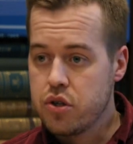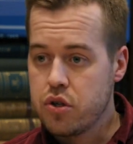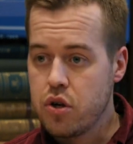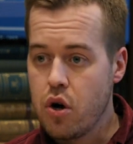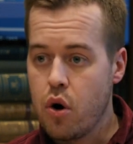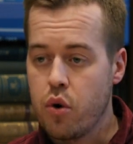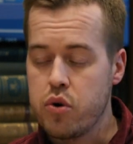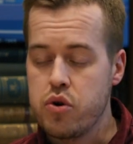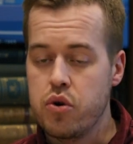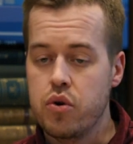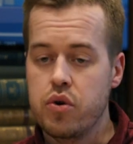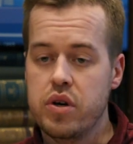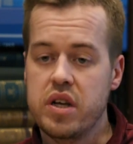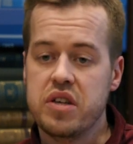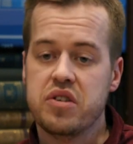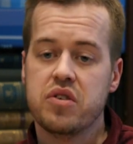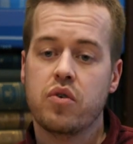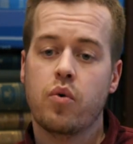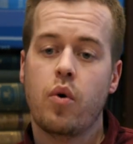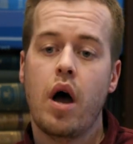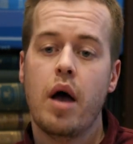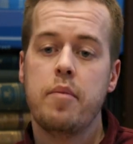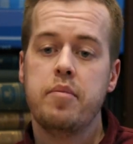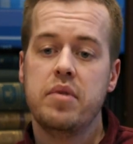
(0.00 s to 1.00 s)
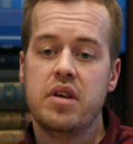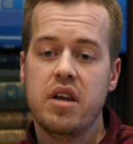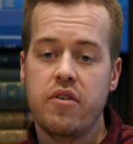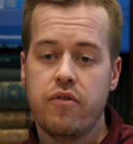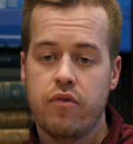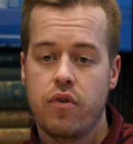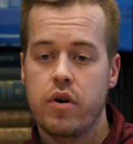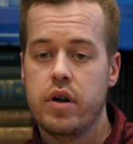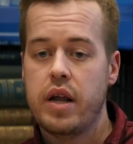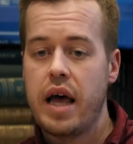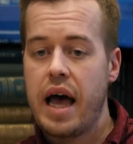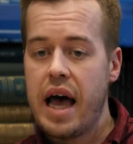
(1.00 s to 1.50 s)
So you describe
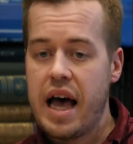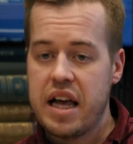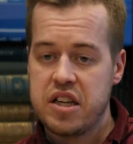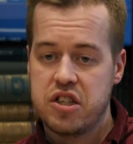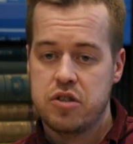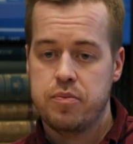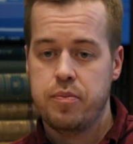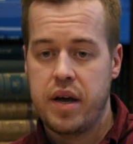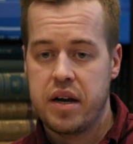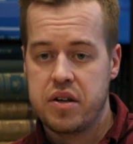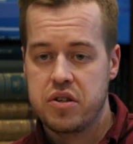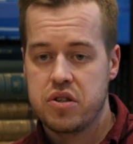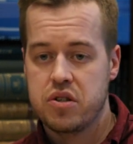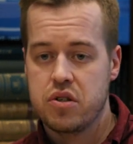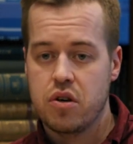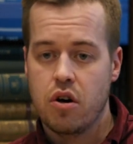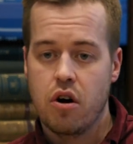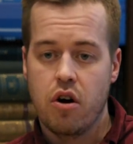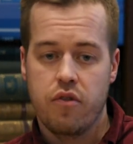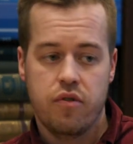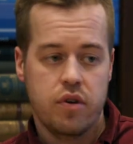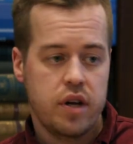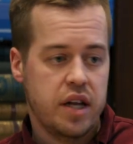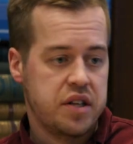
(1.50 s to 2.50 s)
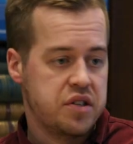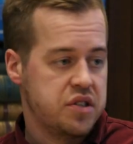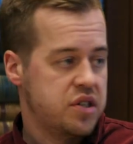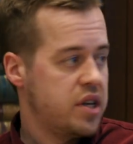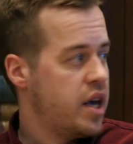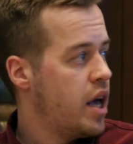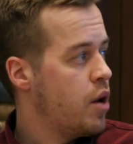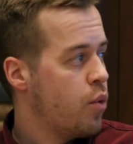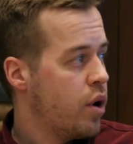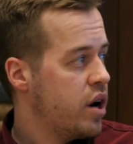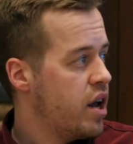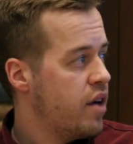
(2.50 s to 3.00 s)
different aspects of, let's
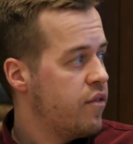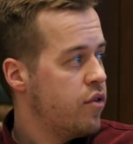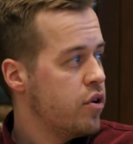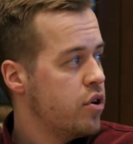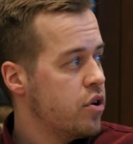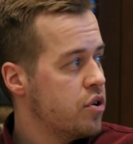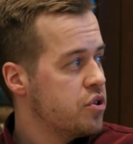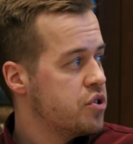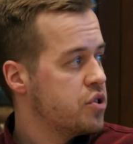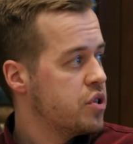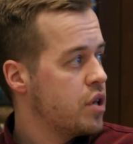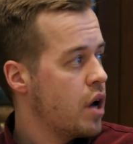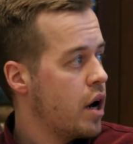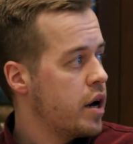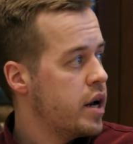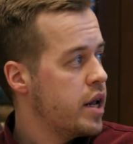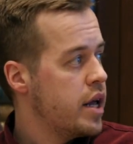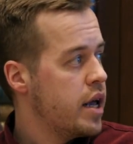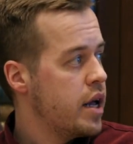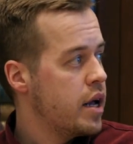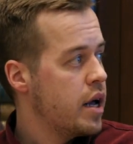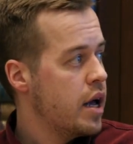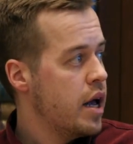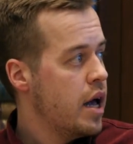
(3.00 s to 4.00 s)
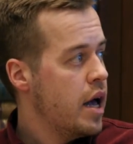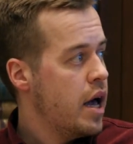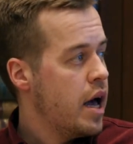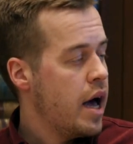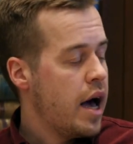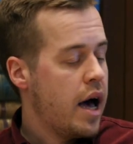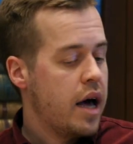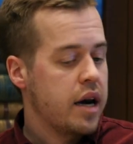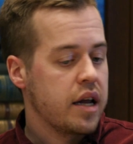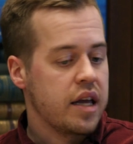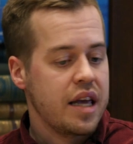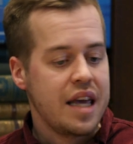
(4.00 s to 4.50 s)
say, whatever you're studying,
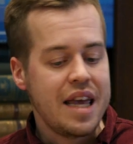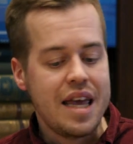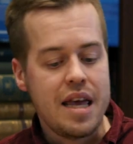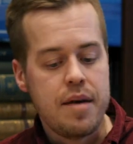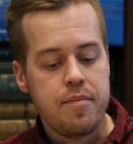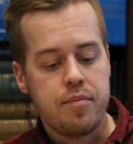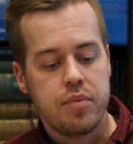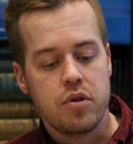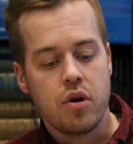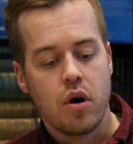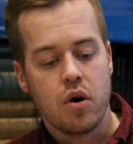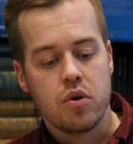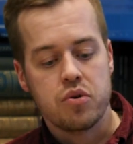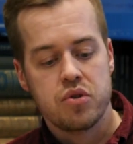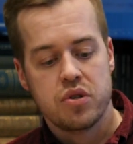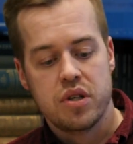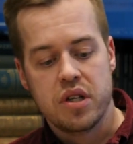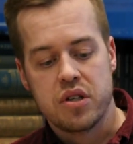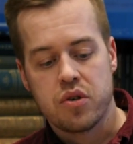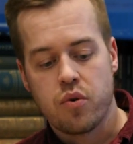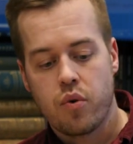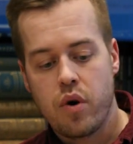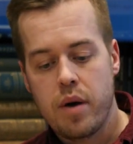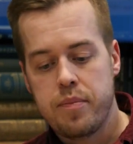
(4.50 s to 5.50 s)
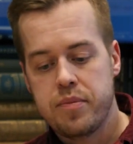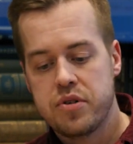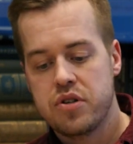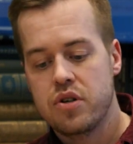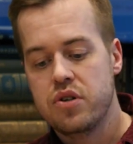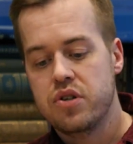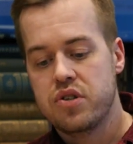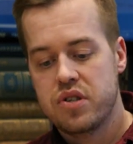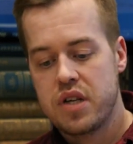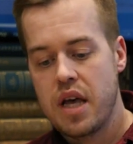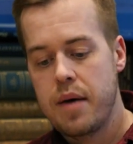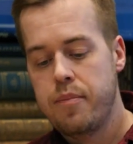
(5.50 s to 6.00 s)
and keep those
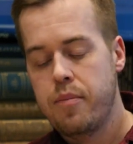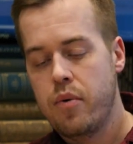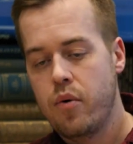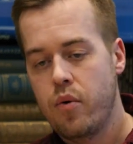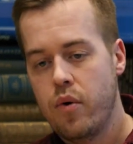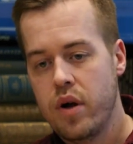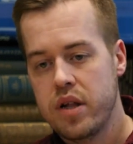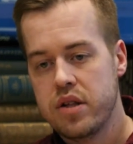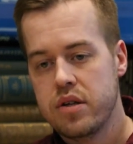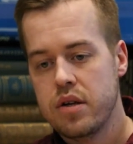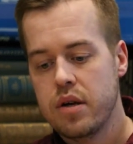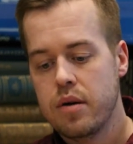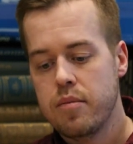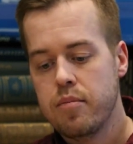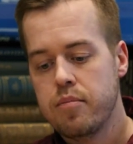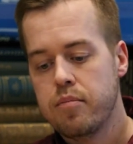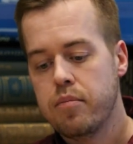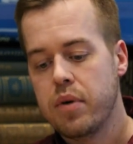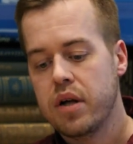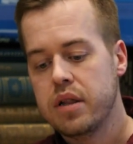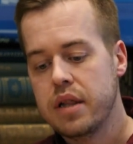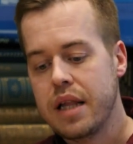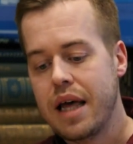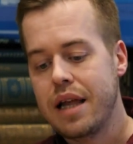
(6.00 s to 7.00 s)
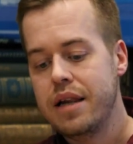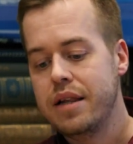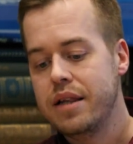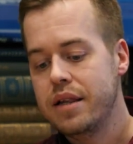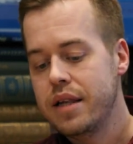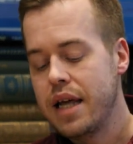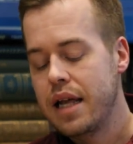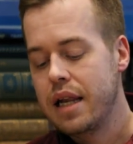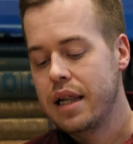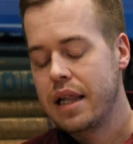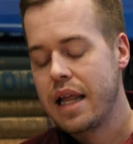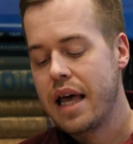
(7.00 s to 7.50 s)
descriptions separate, but
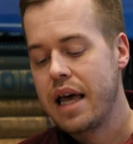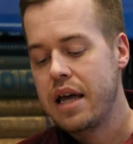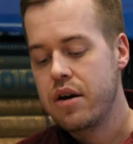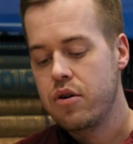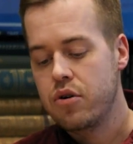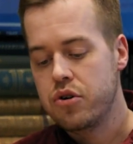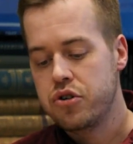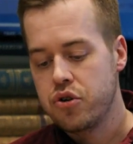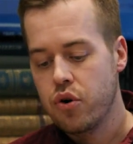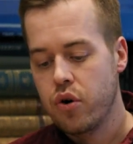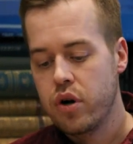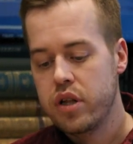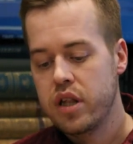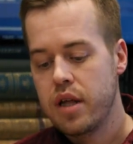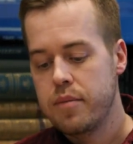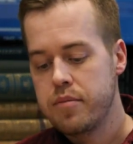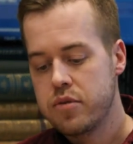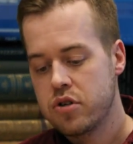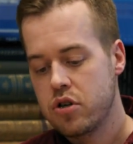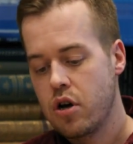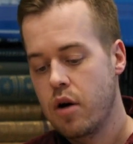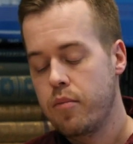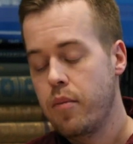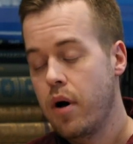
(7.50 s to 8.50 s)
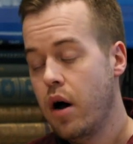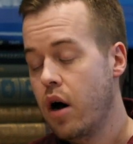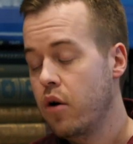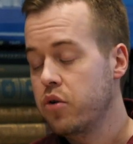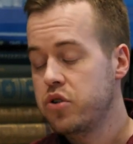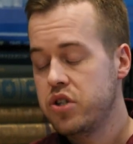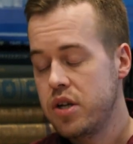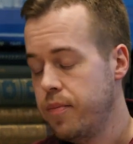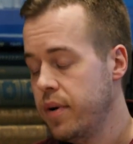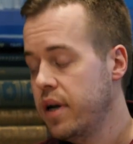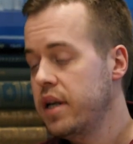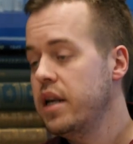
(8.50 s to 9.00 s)
then later join them somehow,
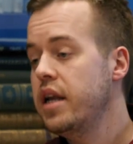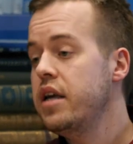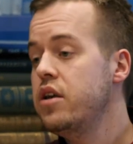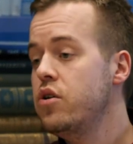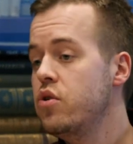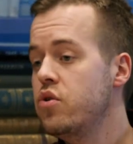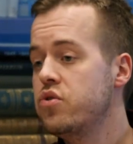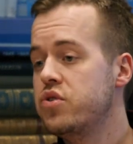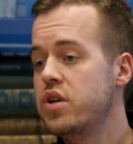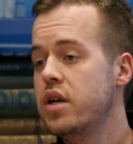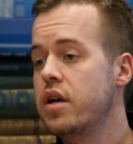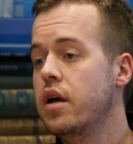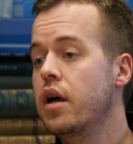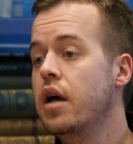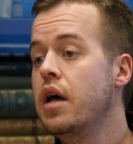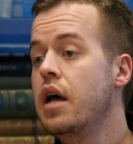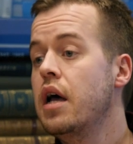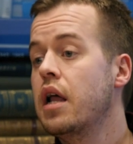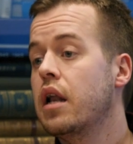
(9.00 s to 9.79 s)
typically using